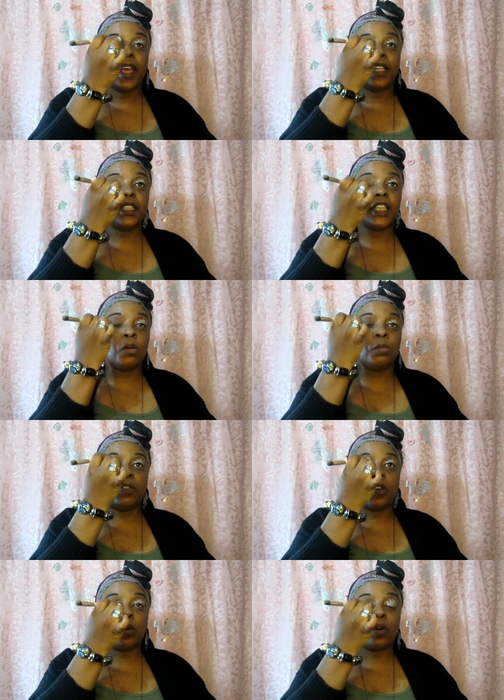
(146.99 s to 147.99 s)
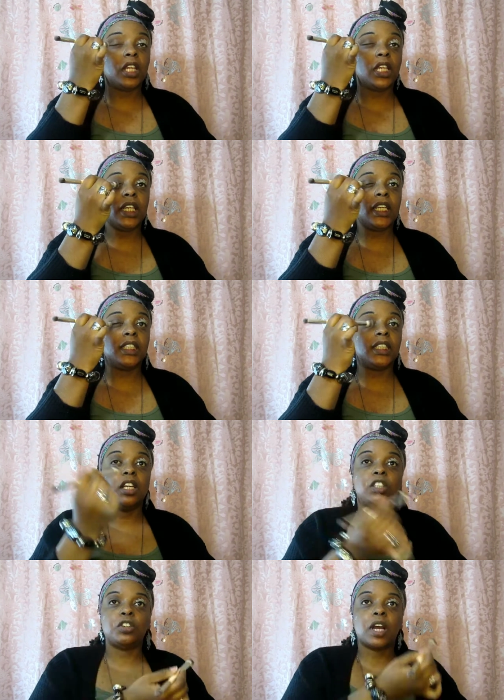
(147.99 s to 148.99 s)
This helps for oily lids,
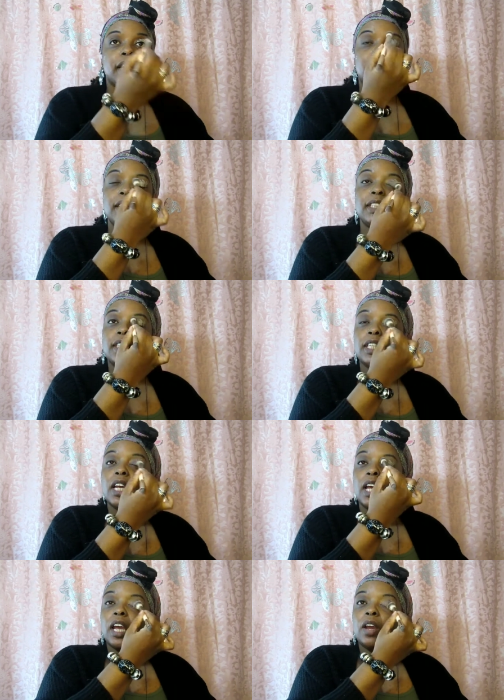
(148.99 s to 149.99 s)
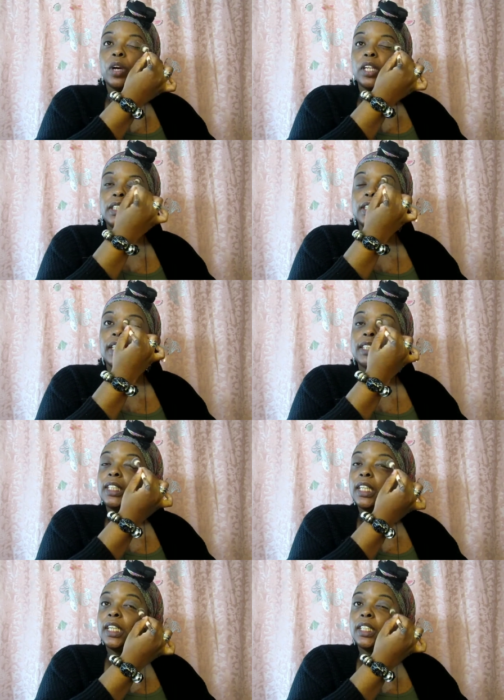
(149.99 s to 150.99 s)
dry lids, and what it does
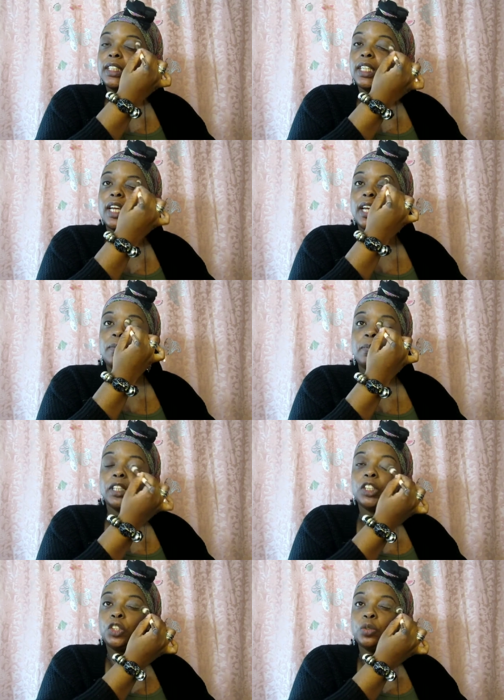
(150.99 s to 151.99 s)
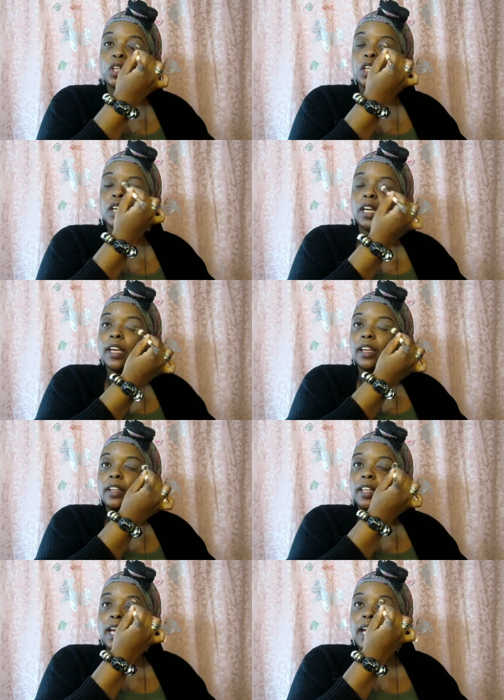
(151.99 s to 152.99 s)
is it makes sure
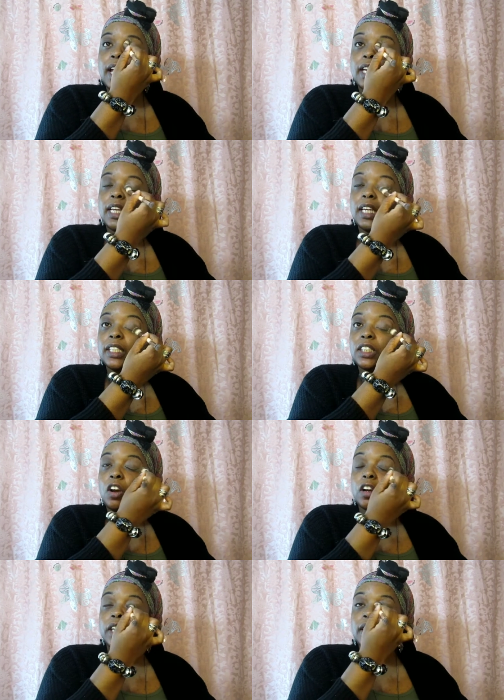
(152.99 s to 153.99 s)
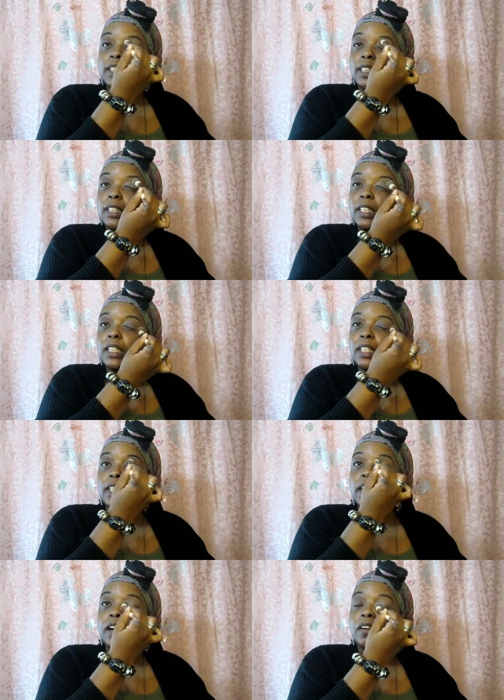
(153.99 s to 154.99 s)
that it target the
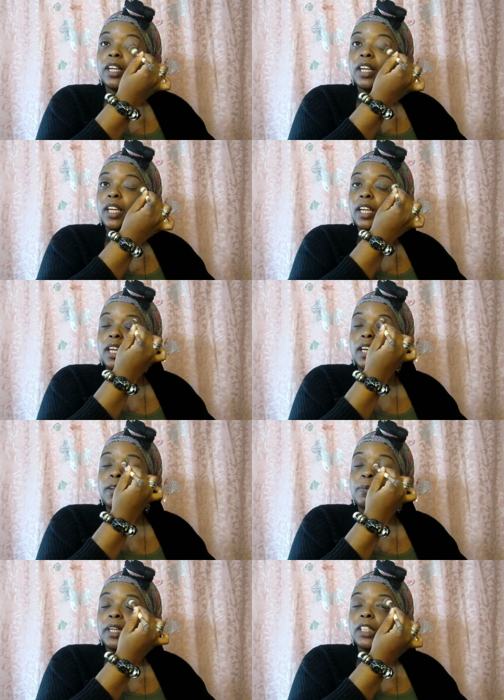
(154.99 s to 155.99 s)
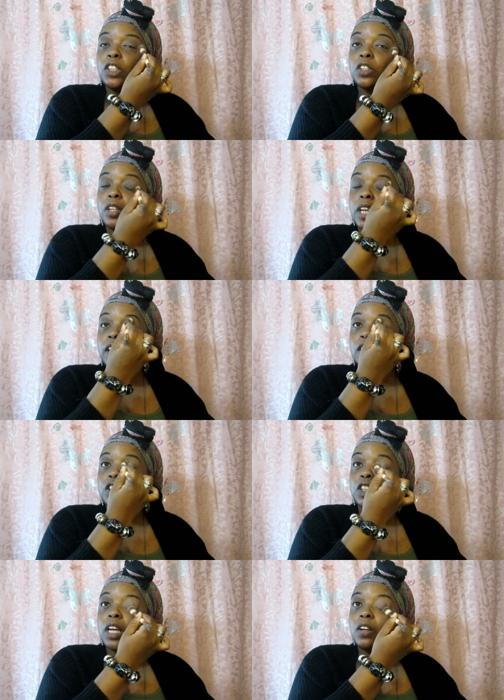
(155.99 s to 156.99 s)
lid area. and make sure that
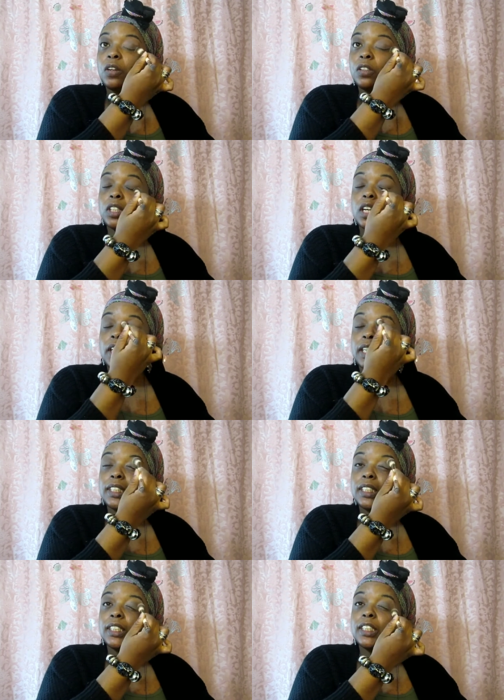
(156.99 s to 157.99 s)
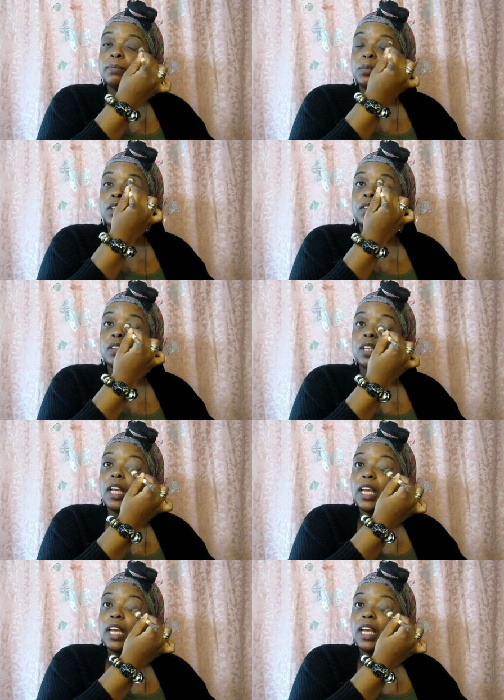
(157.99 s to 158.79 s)
your shadow goes on nice and smooth.